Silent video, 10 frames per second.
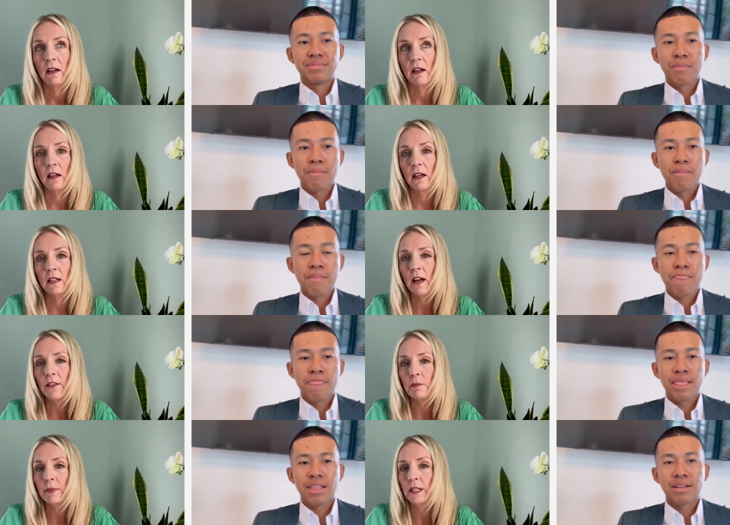Speaker 1: Uh,
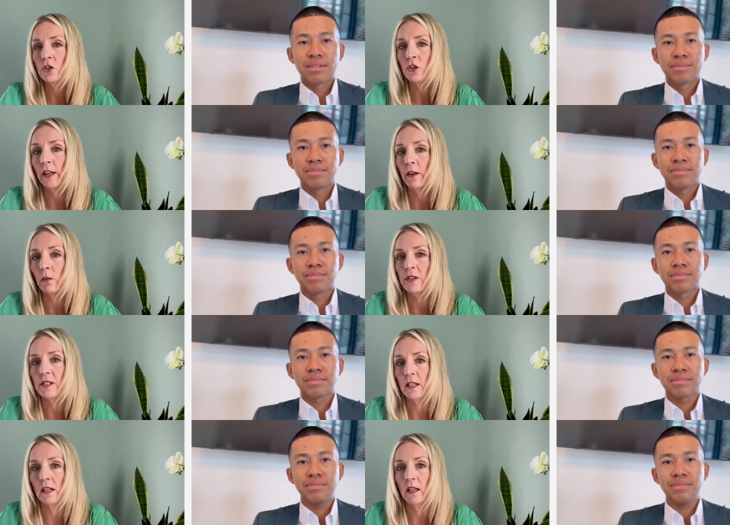another big trend that we're
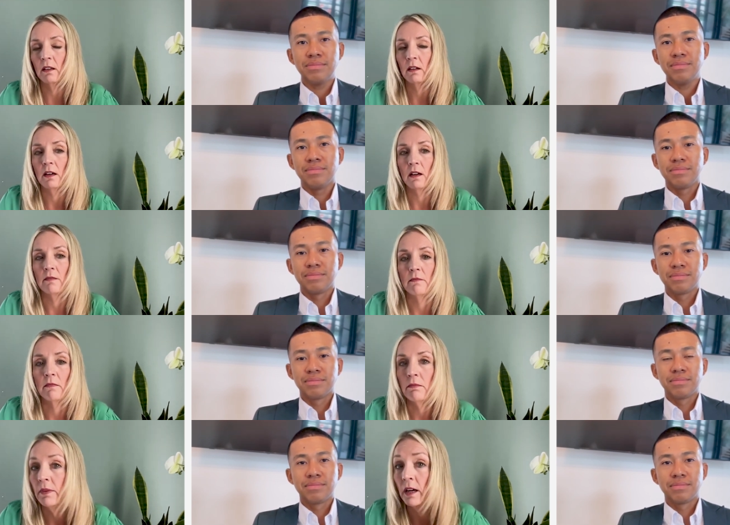seeing um,
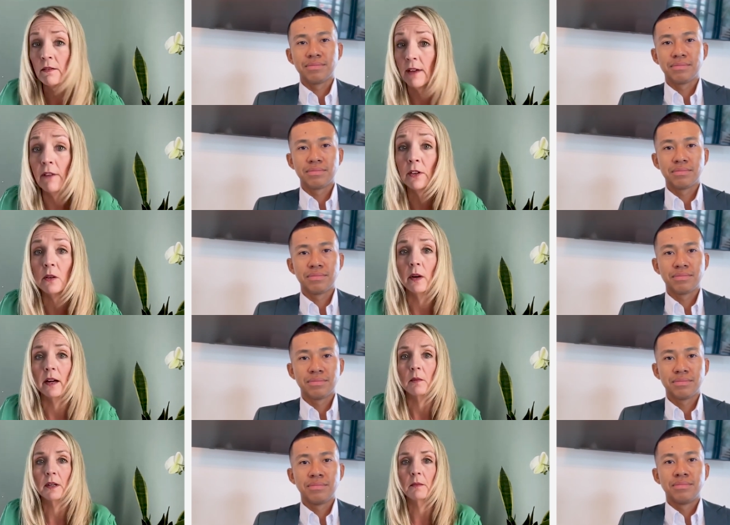kind of
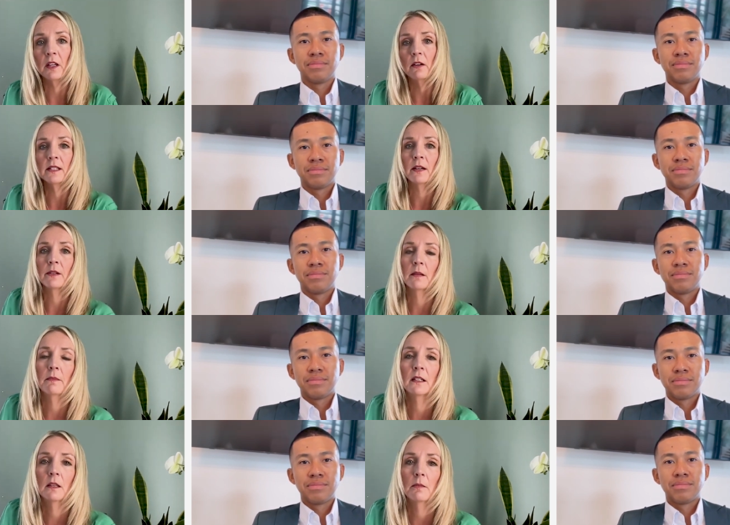everywhere, but I'm curious how it's impacting the